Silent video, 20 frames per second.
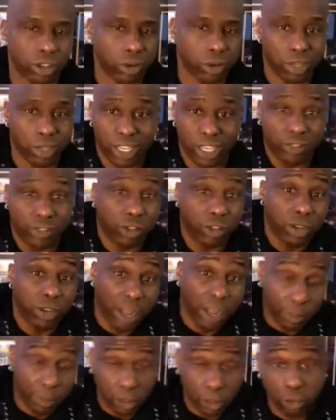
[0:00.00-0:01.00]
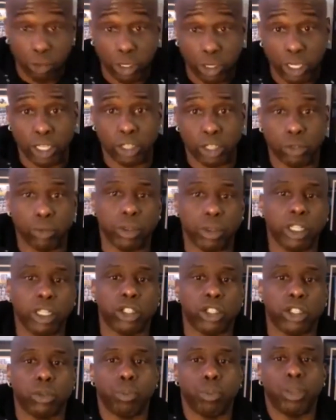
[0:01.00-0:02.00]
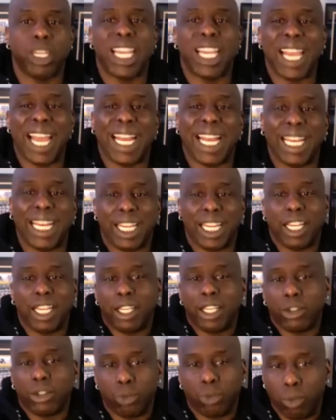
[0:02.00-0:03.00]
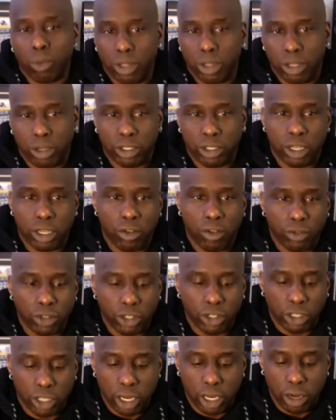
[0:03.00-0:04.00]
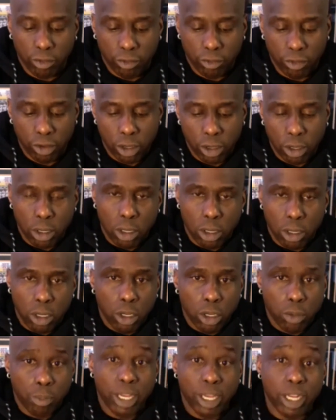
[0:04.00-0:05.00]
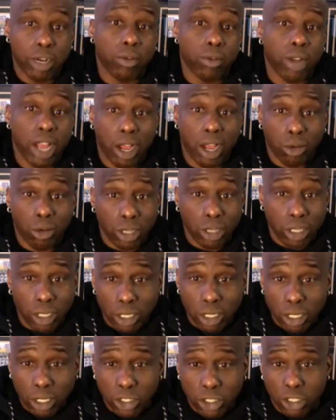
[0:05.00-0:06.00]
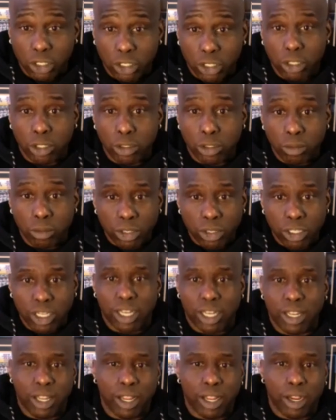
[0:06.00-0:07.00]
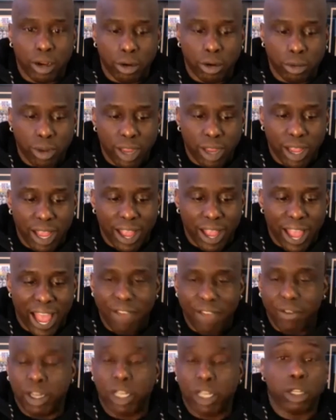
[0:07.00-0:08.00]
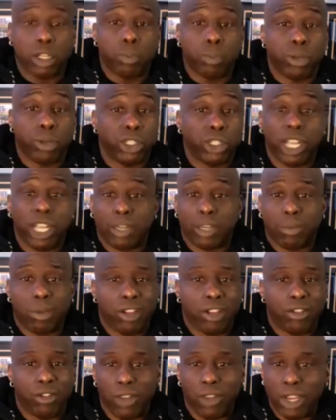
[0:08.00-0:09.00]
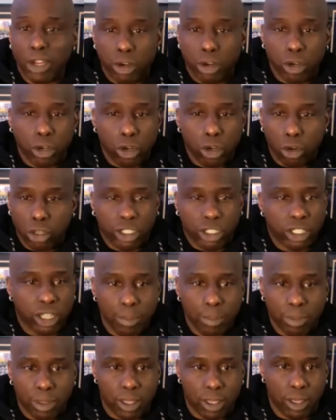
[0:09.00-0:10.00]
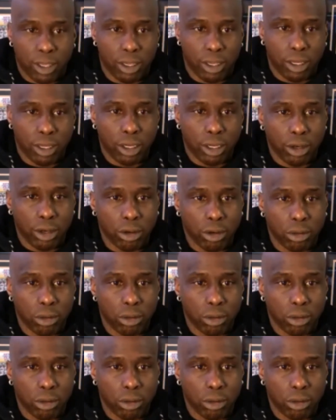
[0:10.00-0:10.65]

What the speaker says: gives you an opportunity to really just be at ease with yourself instead of being around and just sitting there having to project my fear on something, You